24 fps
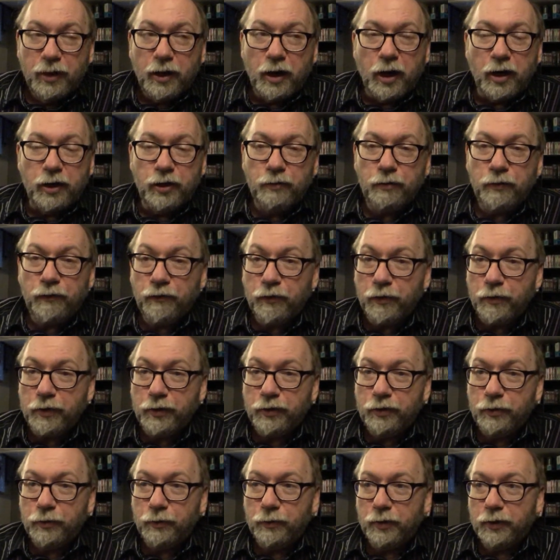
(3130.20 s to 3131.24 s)
are you referring
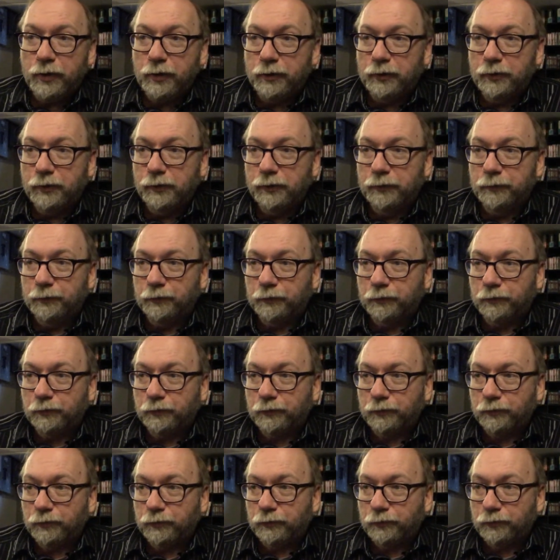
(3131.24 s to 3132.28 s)
to uh,
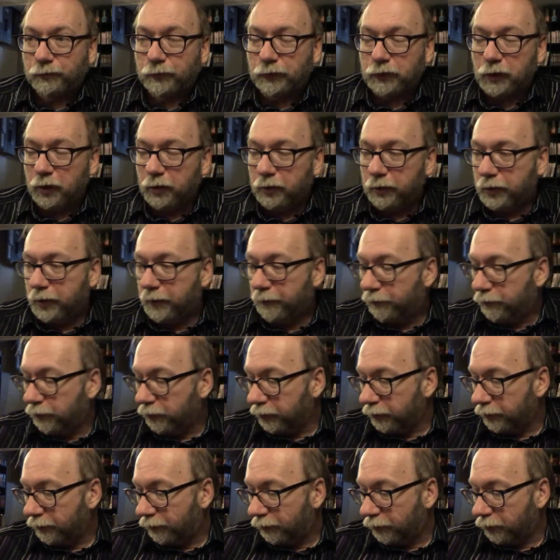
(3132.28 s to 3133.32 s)
ah, not four
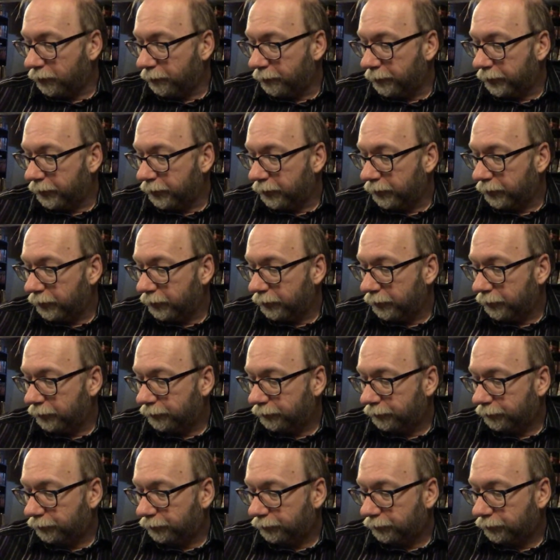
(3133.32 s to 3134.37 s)
on the floor, but uh,
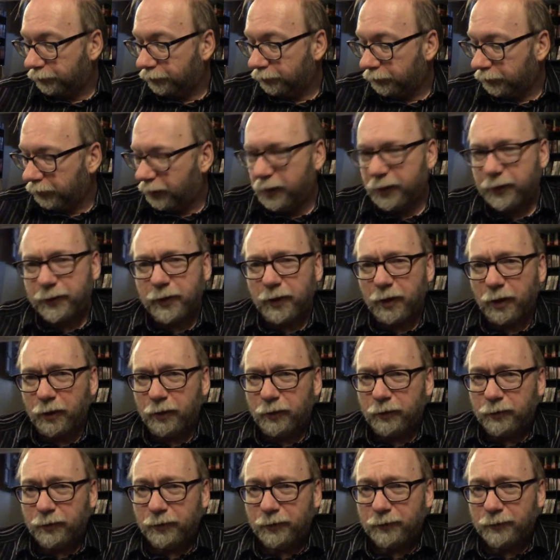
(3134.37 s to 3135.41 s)
Kids in the Hall?